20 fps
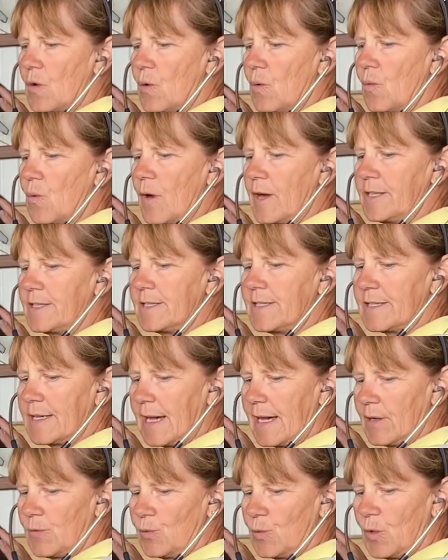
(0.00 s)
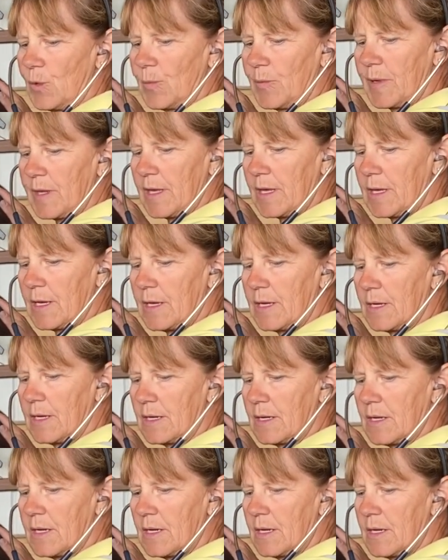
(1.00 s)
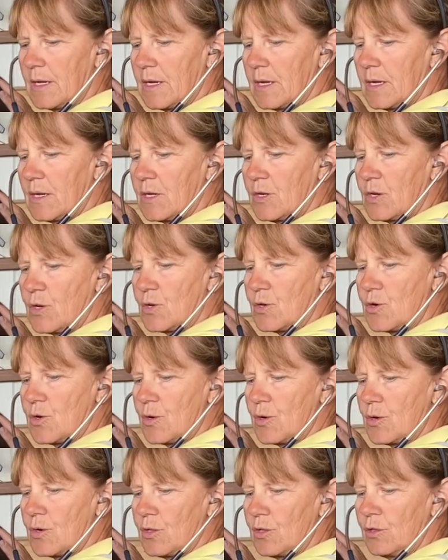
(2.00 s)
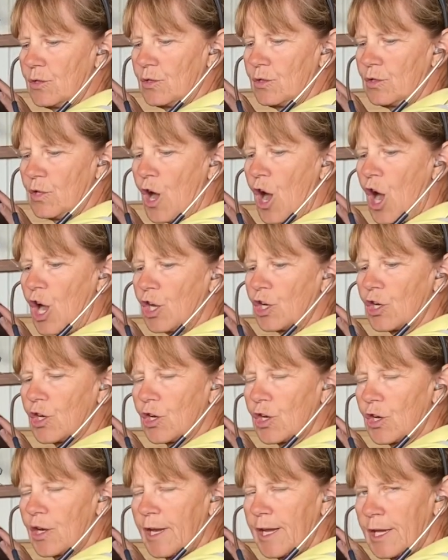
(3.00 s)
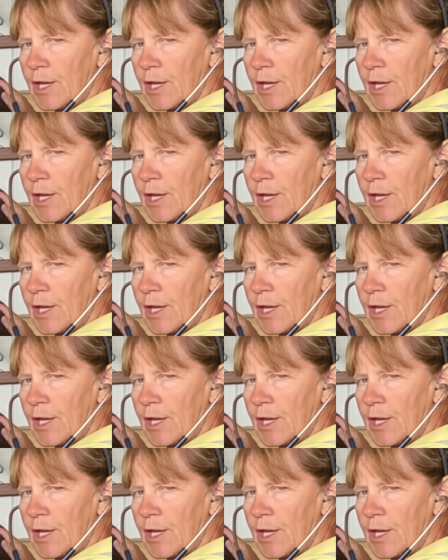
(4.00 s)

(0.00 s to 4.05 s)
One side will be longer